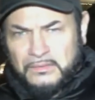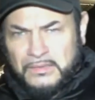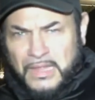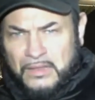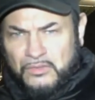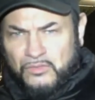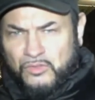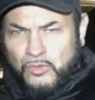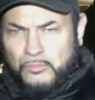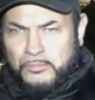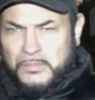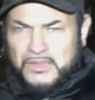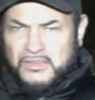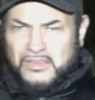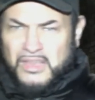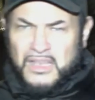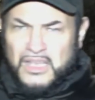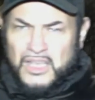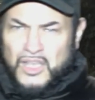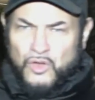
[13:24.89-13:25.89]
That took me
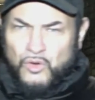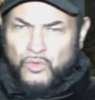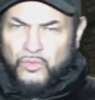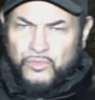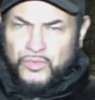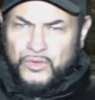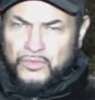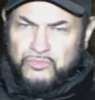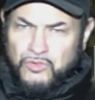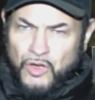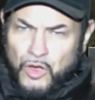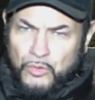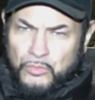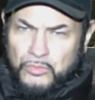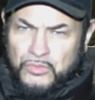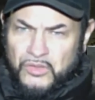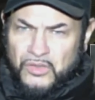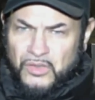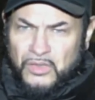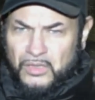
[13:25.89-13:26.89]
to Lilford
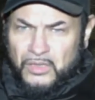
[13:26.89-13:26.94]
Road.